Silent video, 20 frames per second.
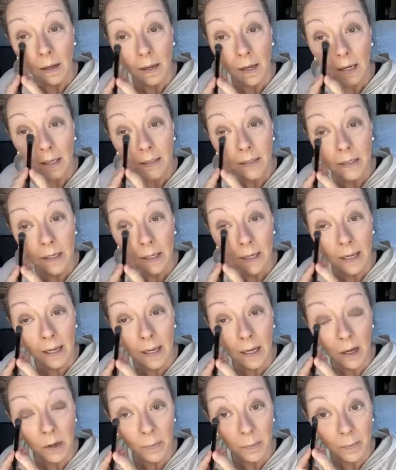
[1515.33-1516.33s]
It's going to
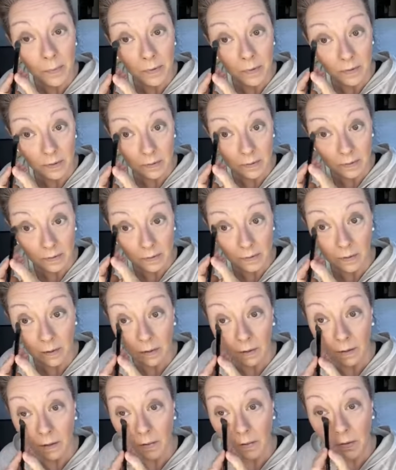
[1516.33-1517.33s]
help
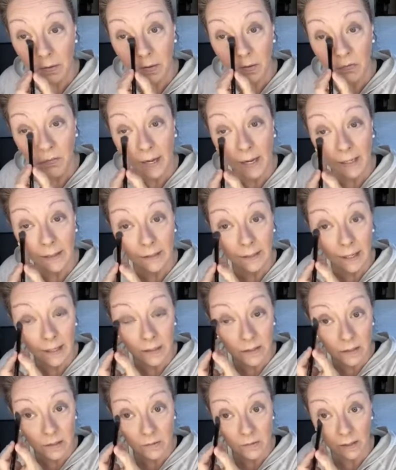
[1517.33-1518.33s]
those fine
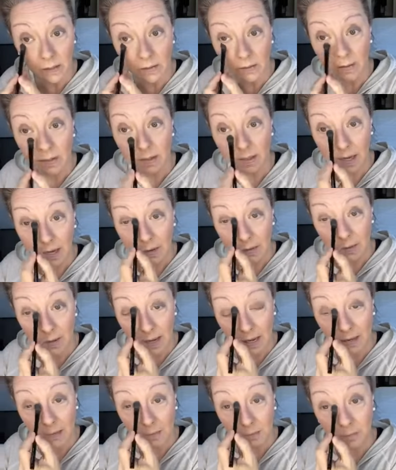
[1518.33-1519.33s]
lines and wrinkles stay away.